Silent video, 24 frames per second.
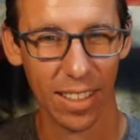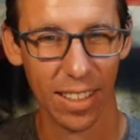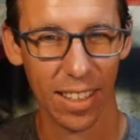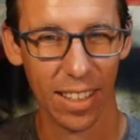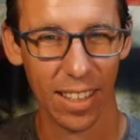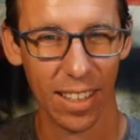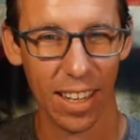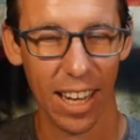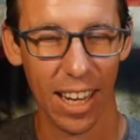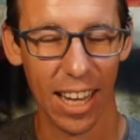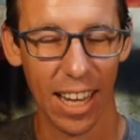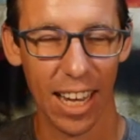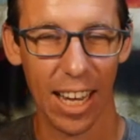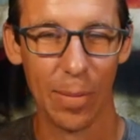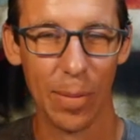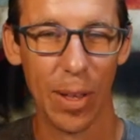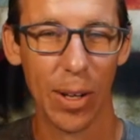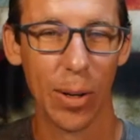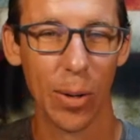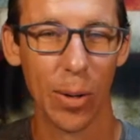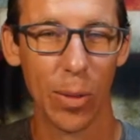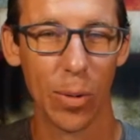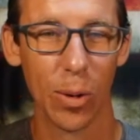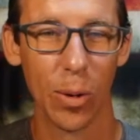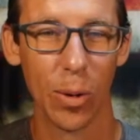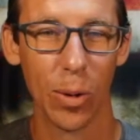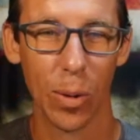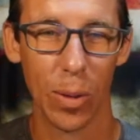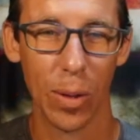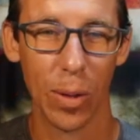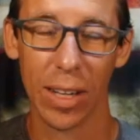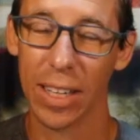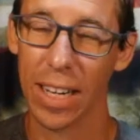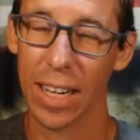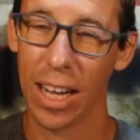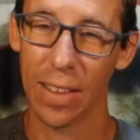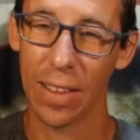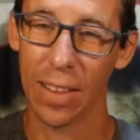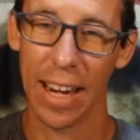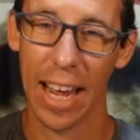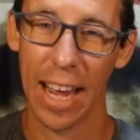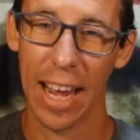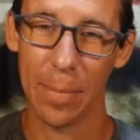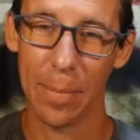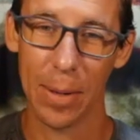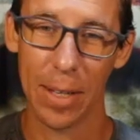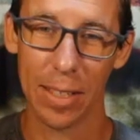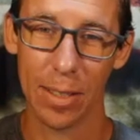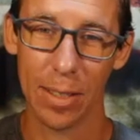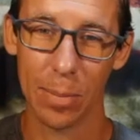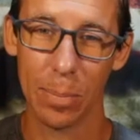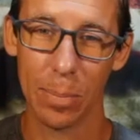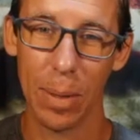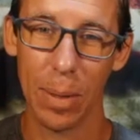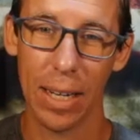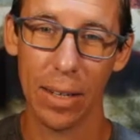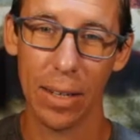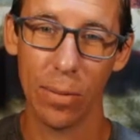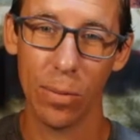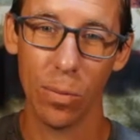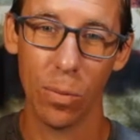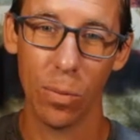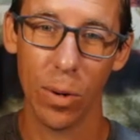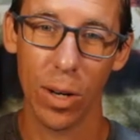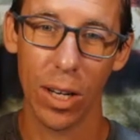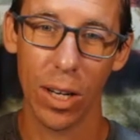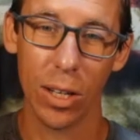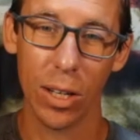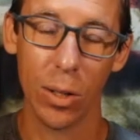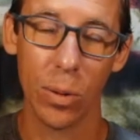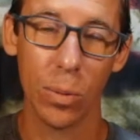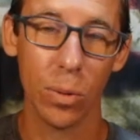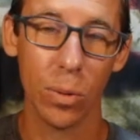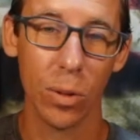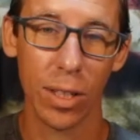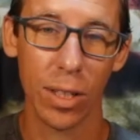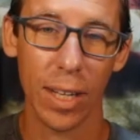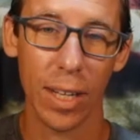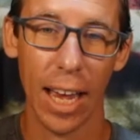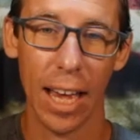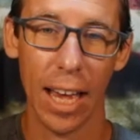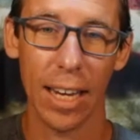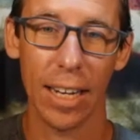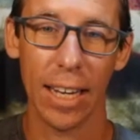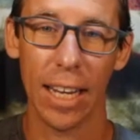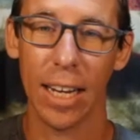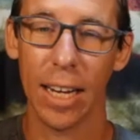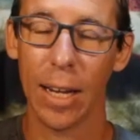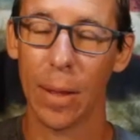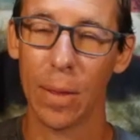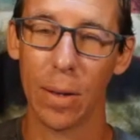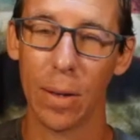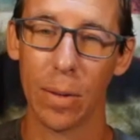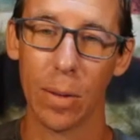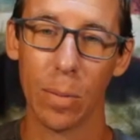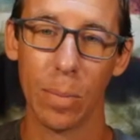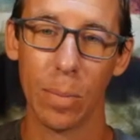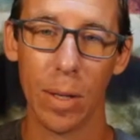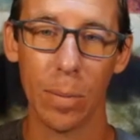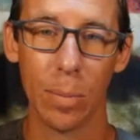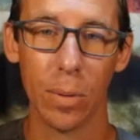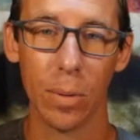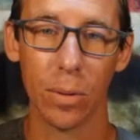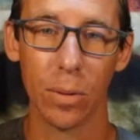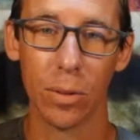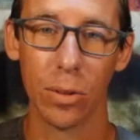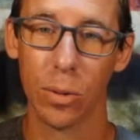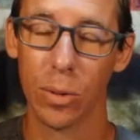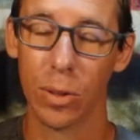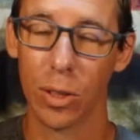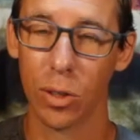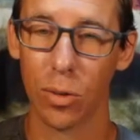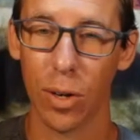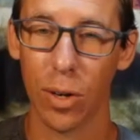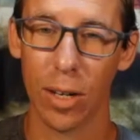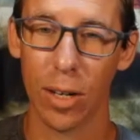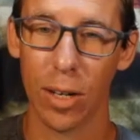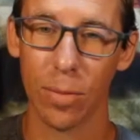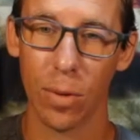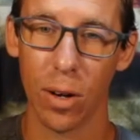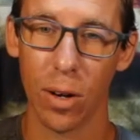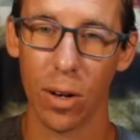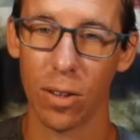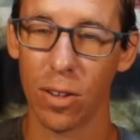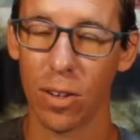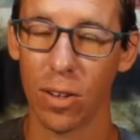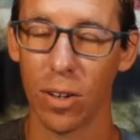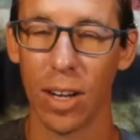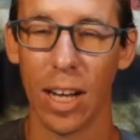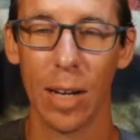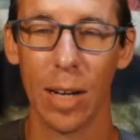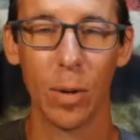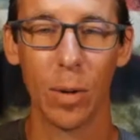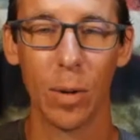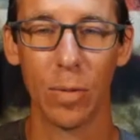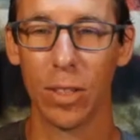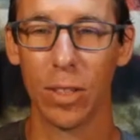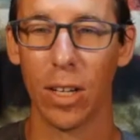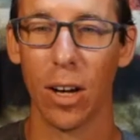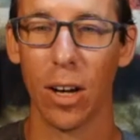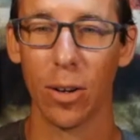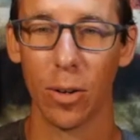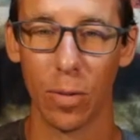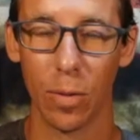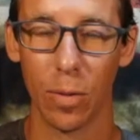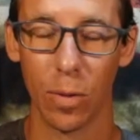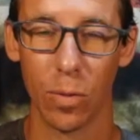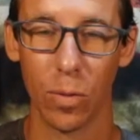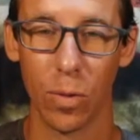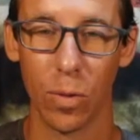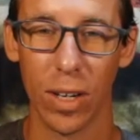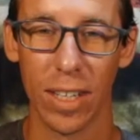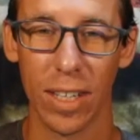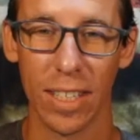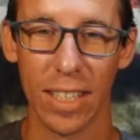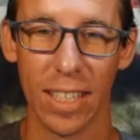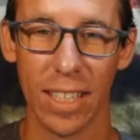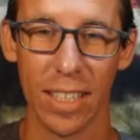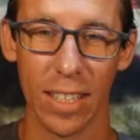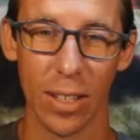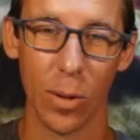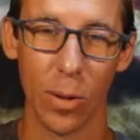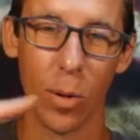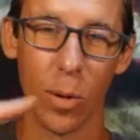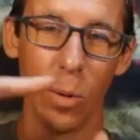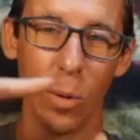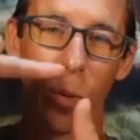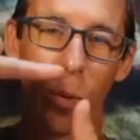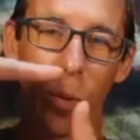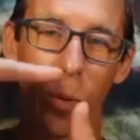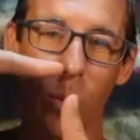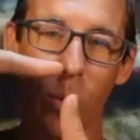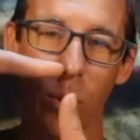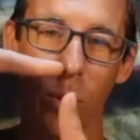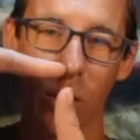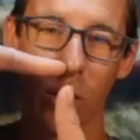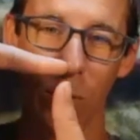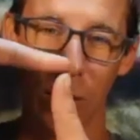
Mm-hmm. Um, they go through a whole thing on how that happens. But when you look at anything that people do in creative arts, you know, I'm a photographer, for instance, and the whole world of